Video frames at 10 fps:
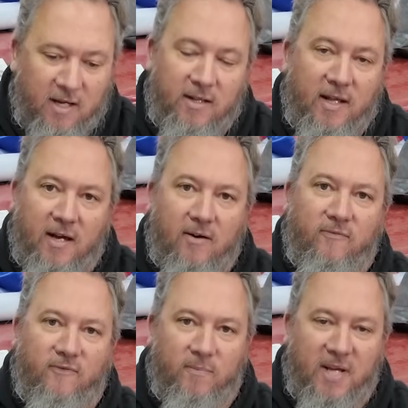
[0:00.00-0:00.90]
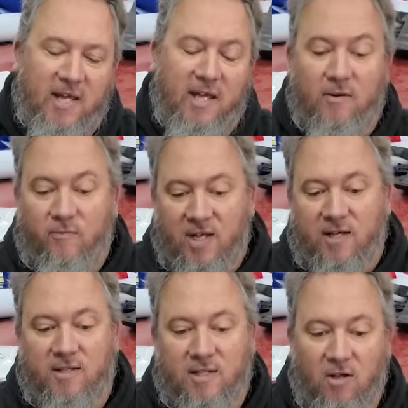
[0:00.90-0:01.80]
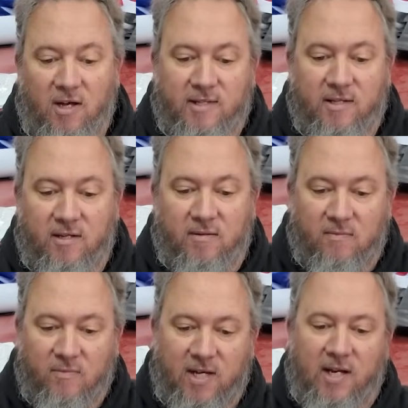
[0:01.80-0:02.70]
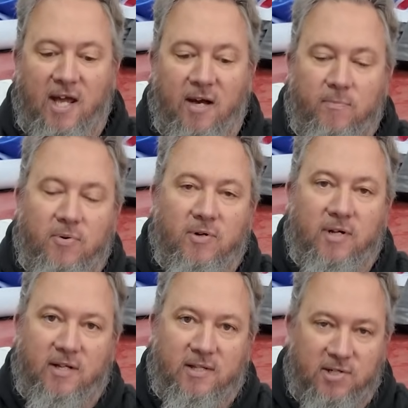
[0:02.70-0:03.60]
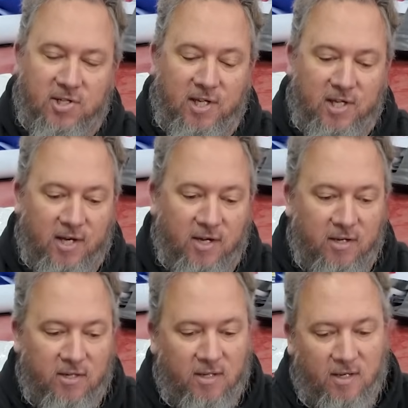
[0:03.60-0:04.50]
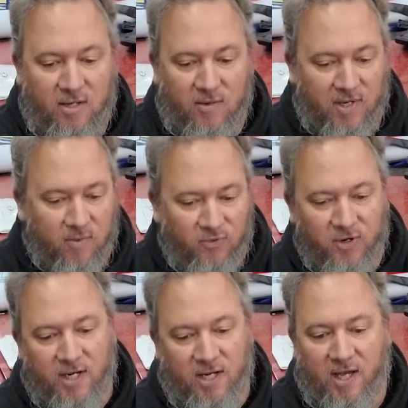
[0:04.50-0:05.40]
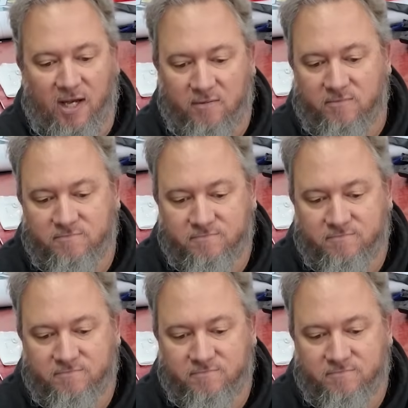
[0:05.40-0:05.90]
And now from here, we can slice it. We can output it as G-code. We can print it out.